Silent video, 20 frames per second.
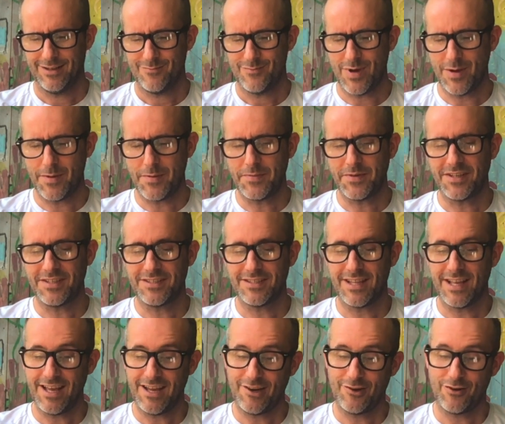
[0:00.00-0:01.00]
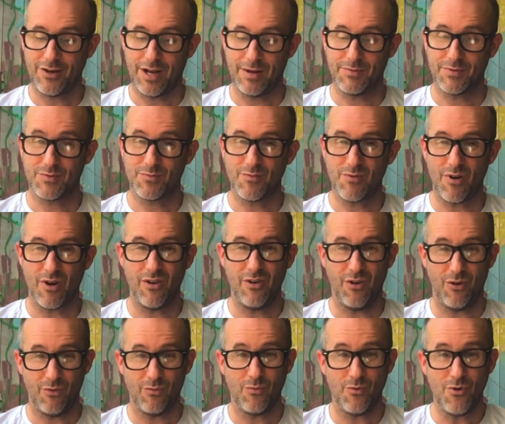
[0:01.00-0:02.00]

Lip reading: Maybe because their crimes were a lot